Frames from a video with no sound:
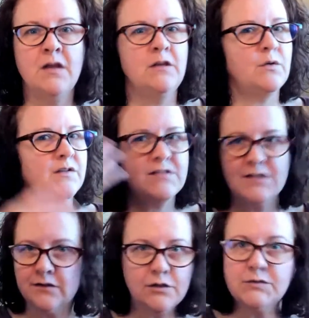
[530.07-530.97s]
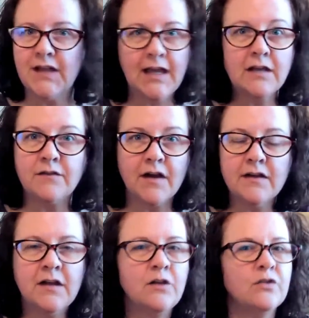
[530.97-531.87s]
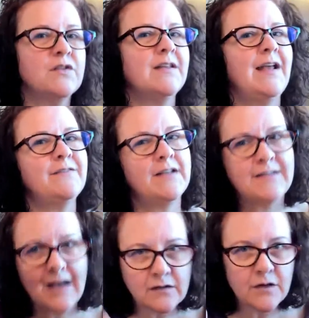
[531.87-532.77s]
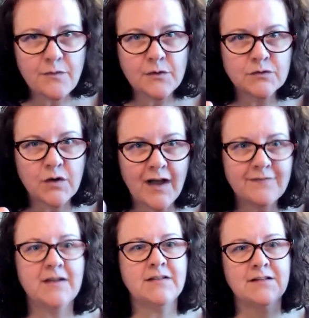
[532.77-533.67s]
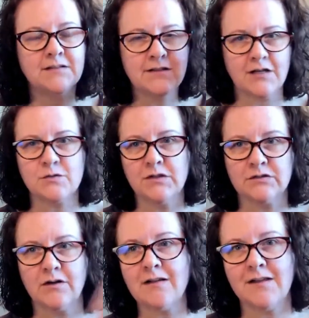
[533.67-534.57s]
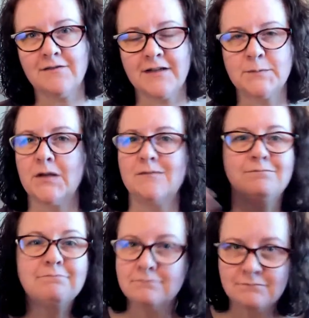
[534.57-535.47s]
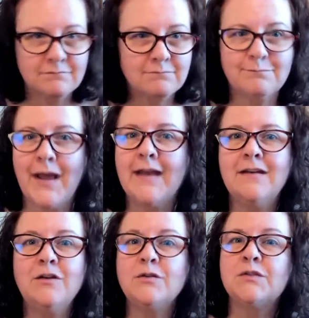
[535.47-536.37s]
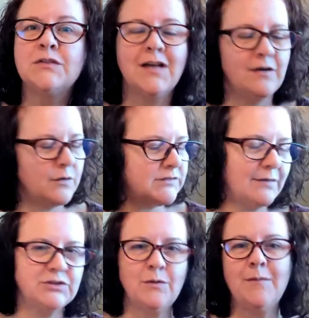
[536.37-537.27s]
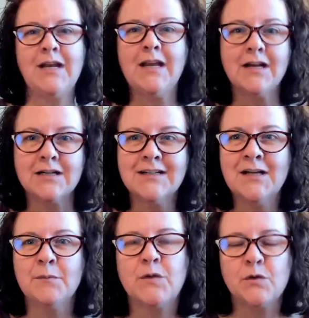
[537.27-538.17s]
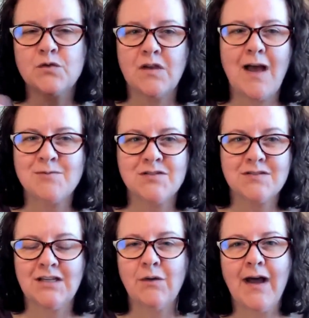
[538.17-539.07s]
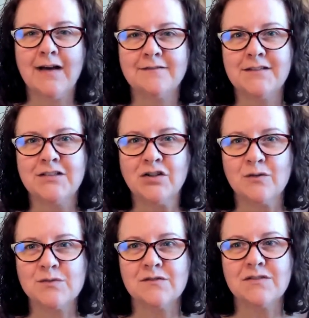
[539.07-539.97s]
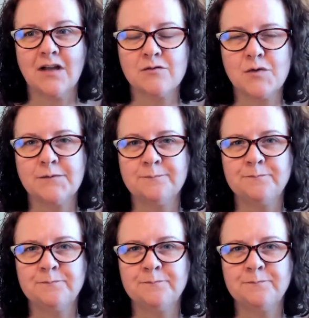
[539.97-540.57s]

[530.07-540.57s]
You can still use Canva. You're just going to have to download those graphics and schedule it directly in Facebook. Bad news. I know it's not what you want me to hear, but those are the options that you have in terms of scheduling.